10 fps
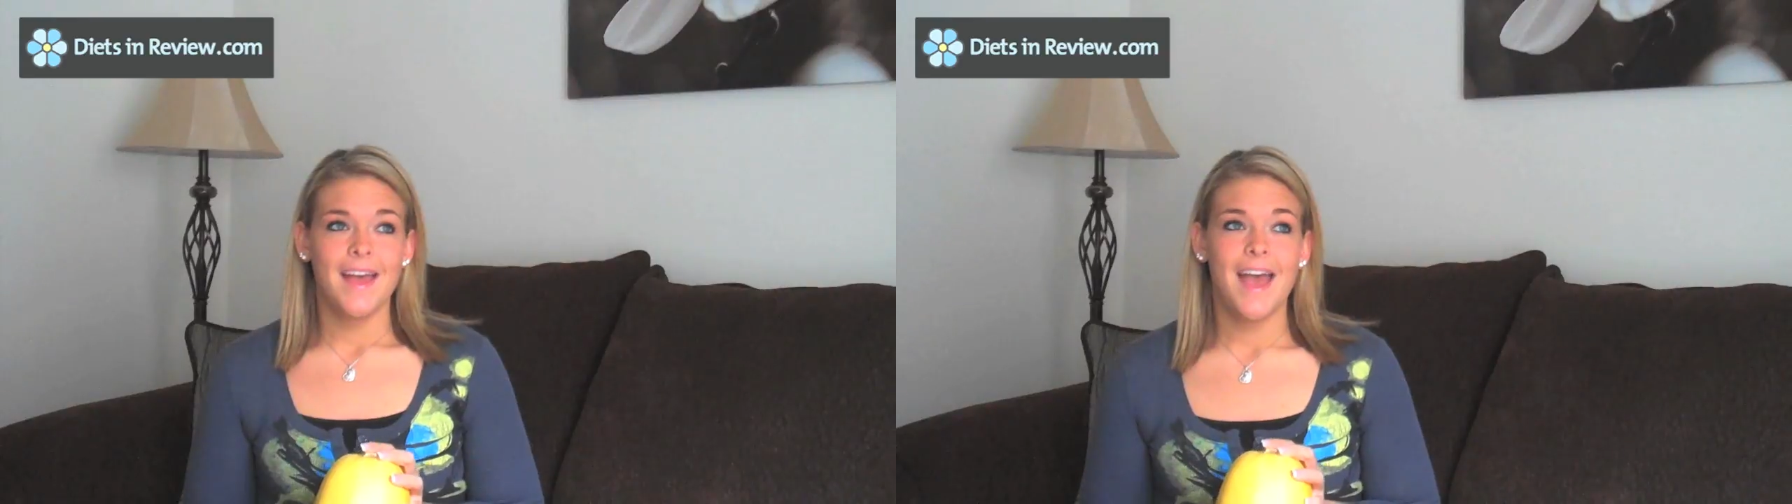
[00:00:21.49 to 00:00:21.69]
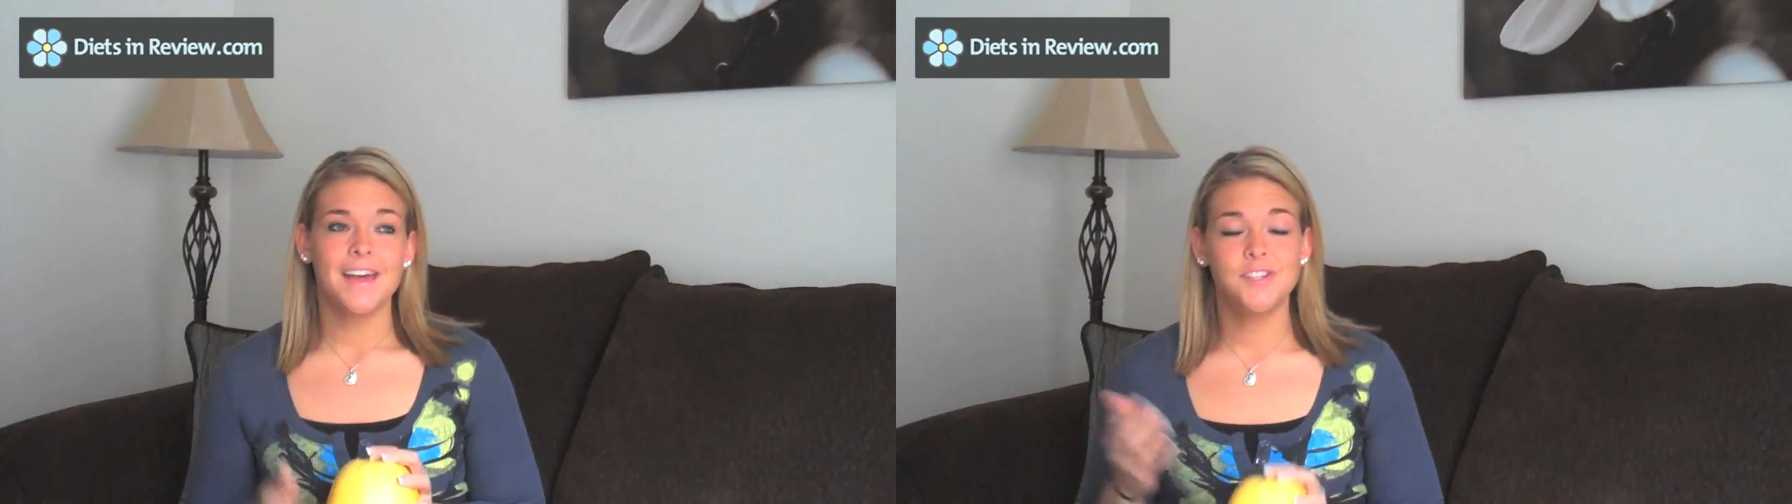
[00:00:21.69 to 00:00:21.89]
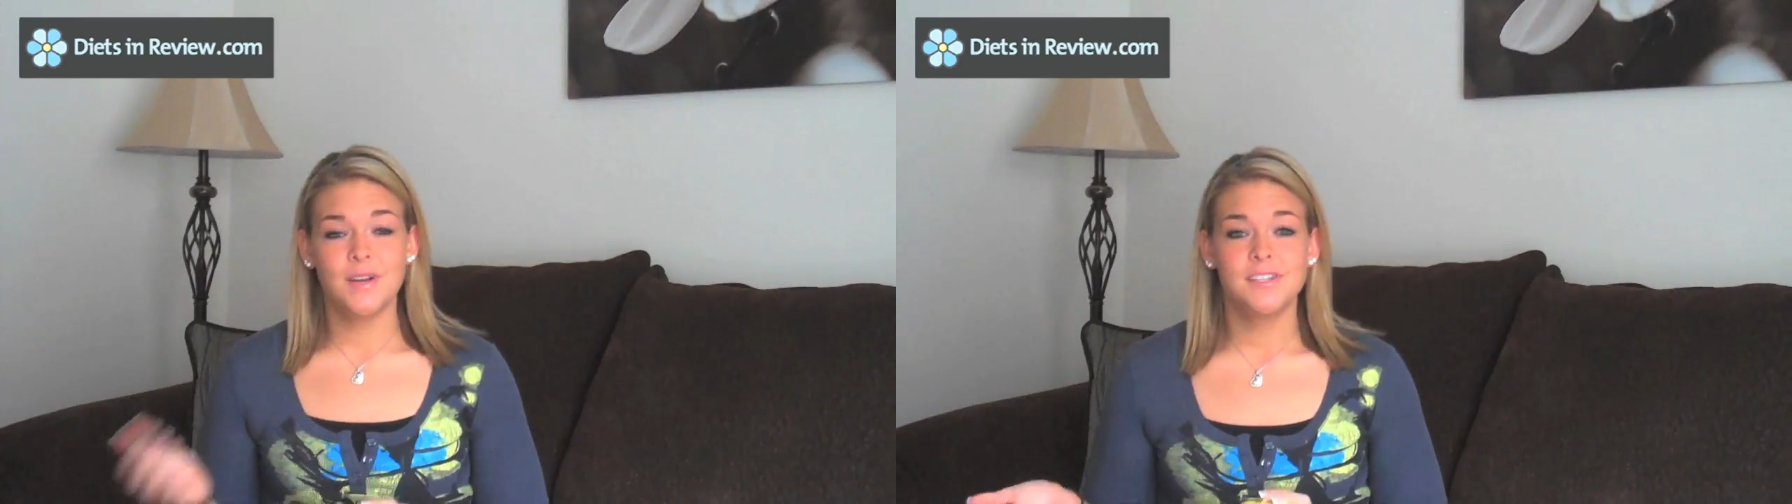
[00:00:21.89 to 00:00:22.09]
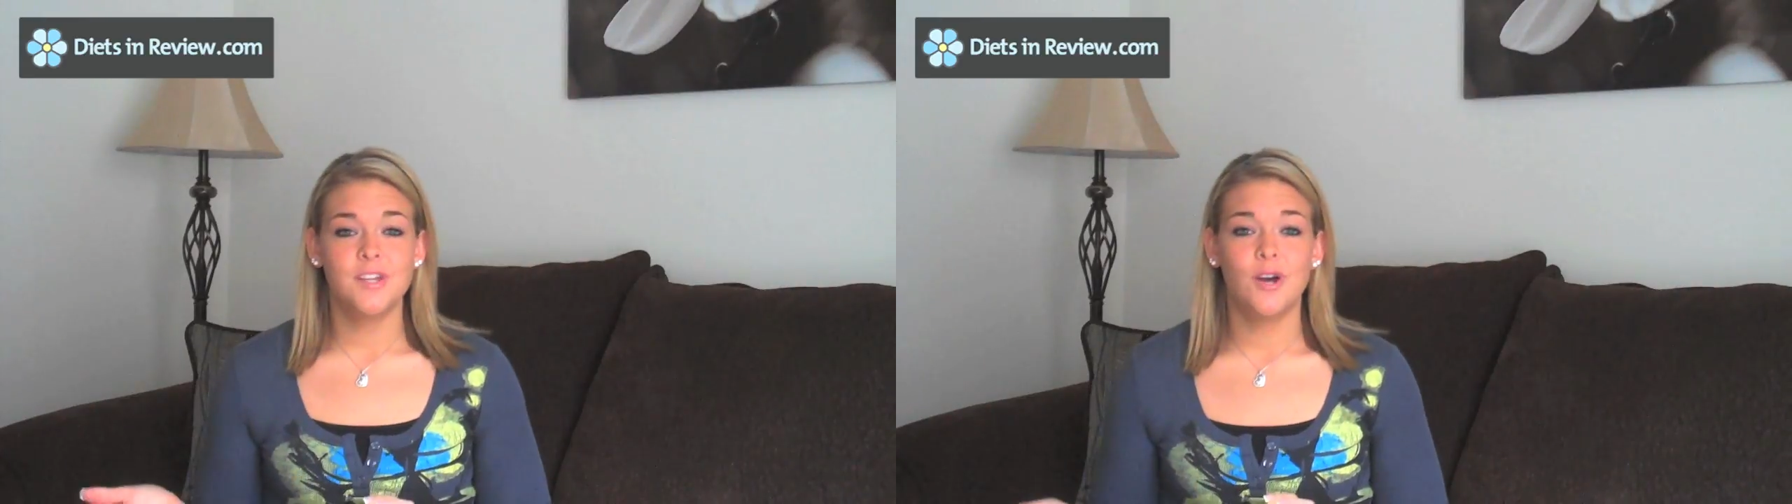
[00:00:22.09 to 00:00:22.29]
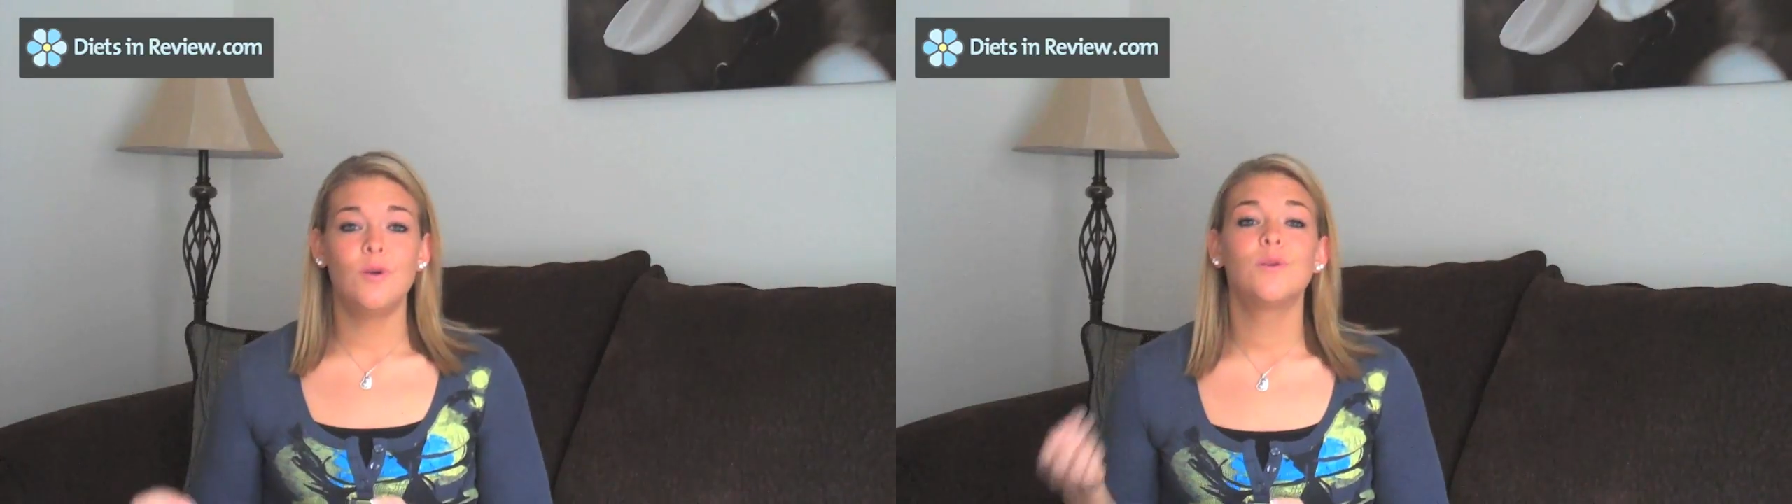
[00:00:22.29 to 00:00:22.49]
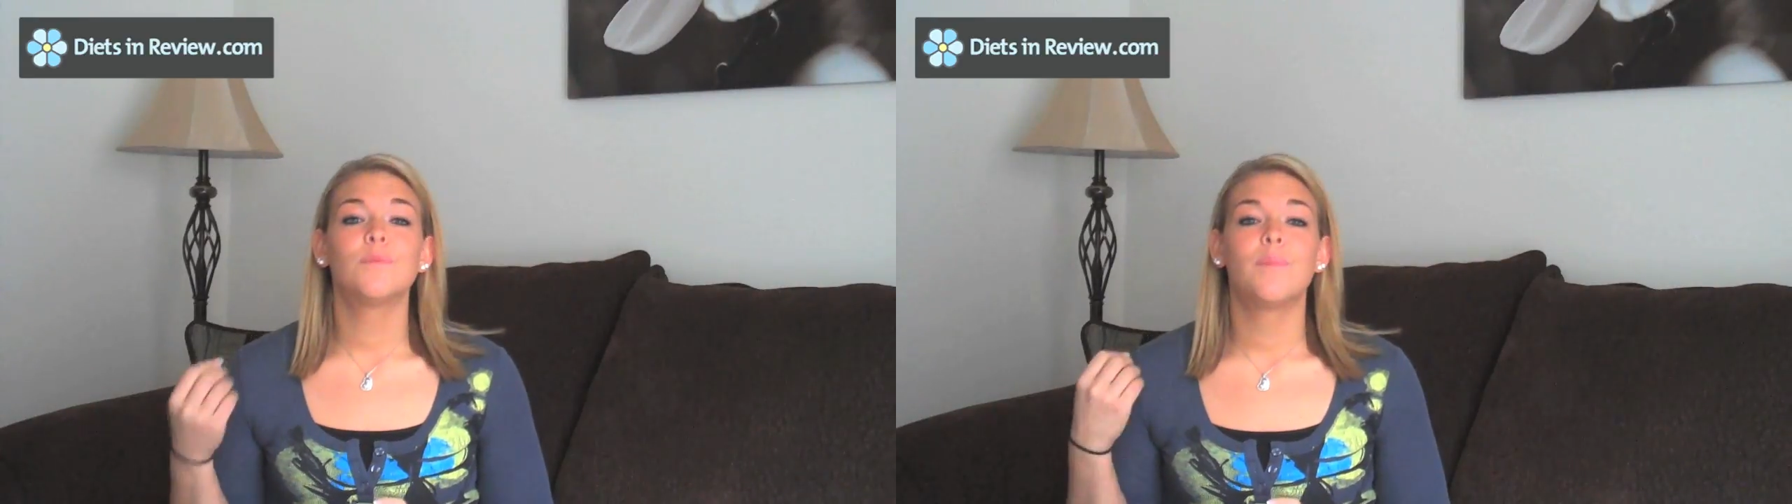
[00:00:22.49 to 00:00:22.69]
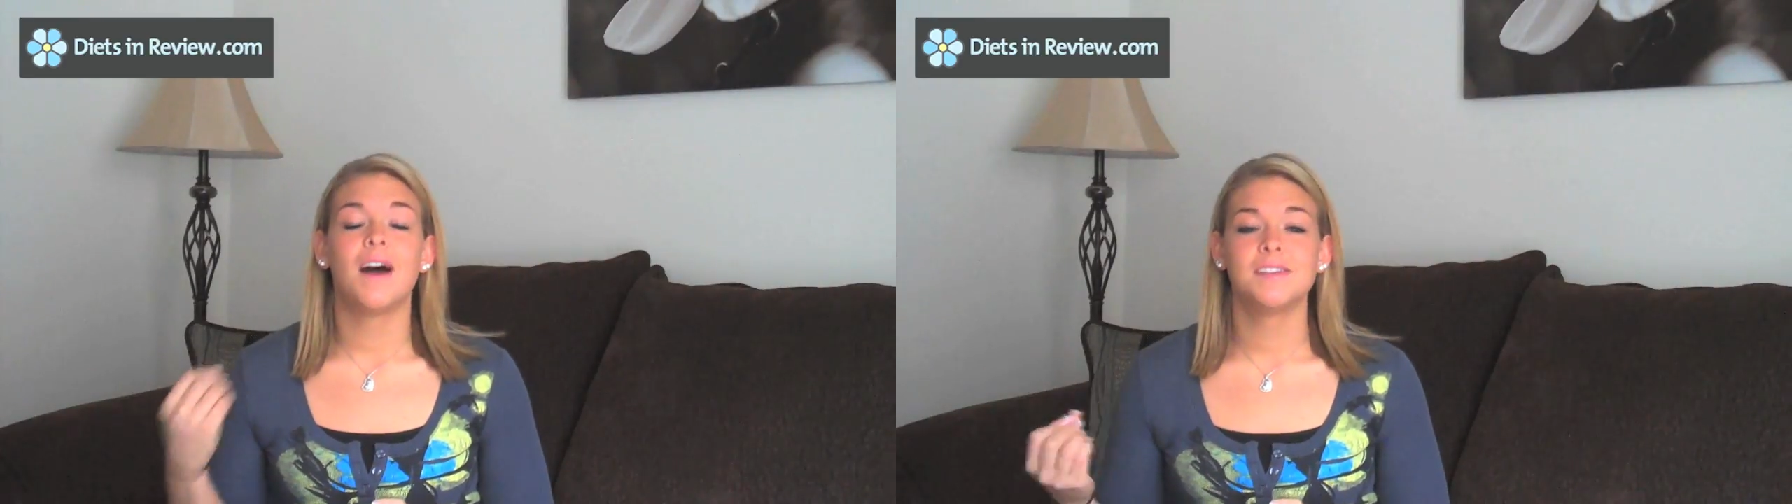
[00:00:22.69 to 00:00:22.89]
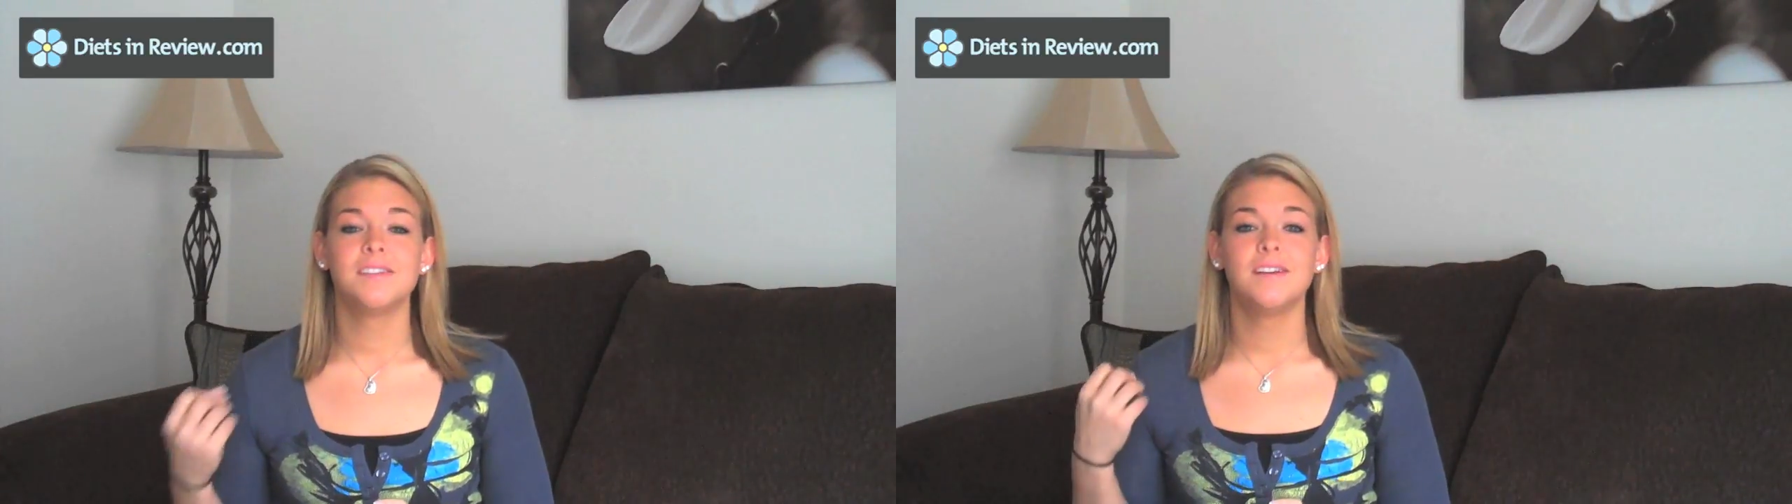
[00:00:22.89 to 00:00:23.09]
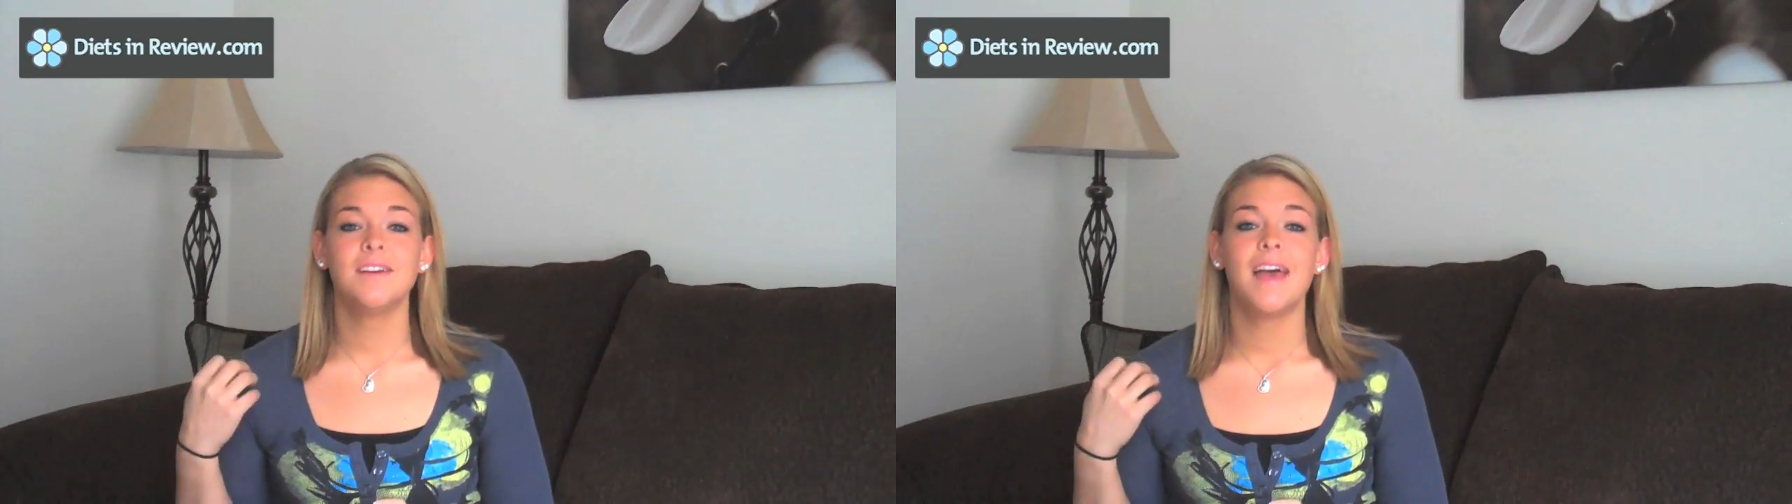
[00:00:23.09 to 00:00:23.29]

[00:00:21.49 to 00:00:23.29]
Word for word: as you guys know, pasta